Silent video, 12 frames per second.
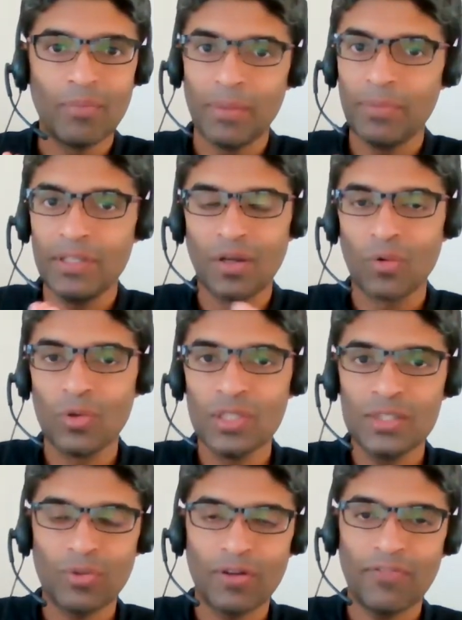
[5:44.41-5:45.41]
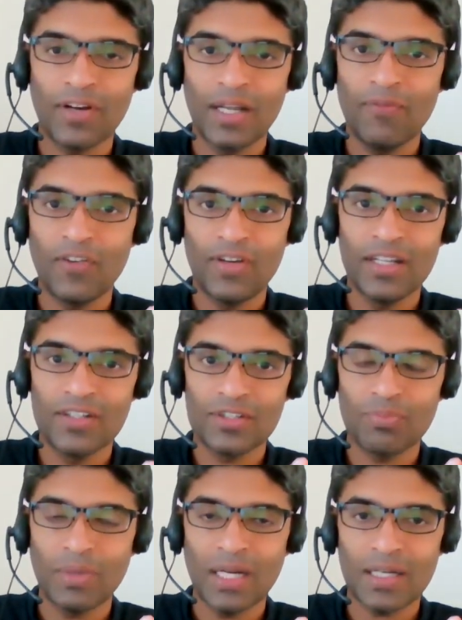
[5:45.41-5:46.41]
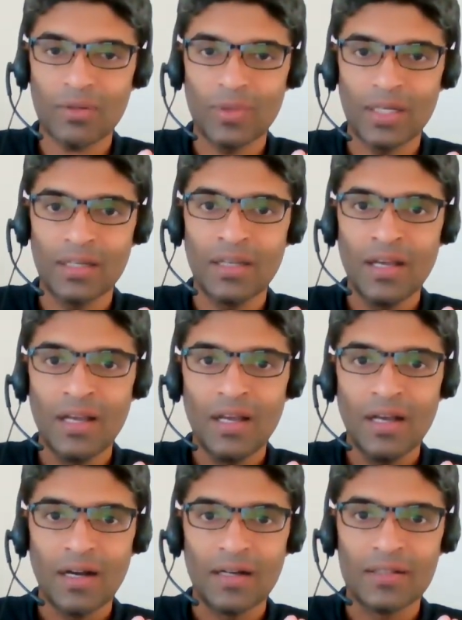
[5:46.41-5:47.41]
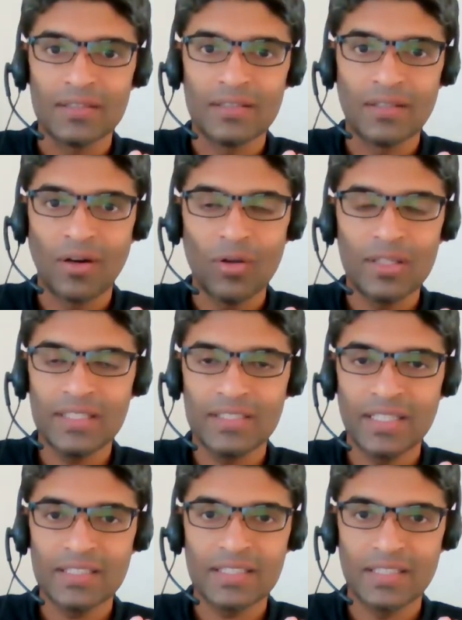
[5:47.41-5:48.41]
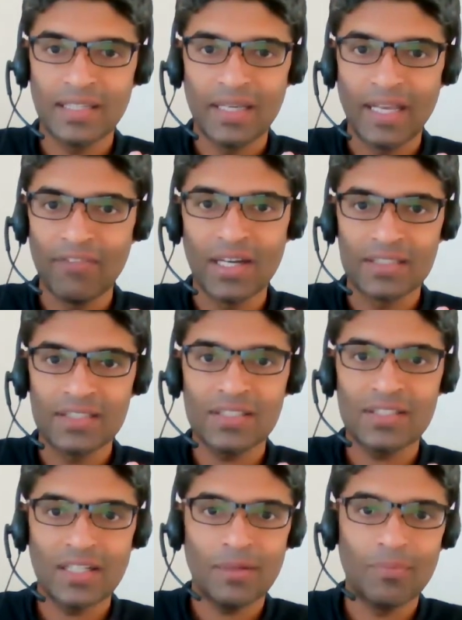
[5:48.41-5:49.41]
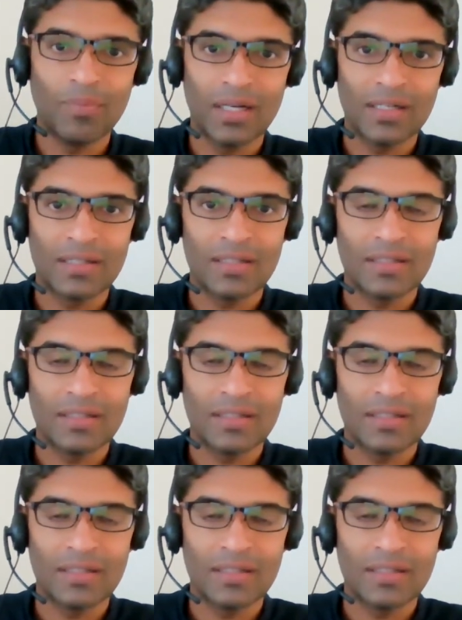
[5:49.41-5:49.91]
Maybe the rules were framed 50 years back when all these things never existed, but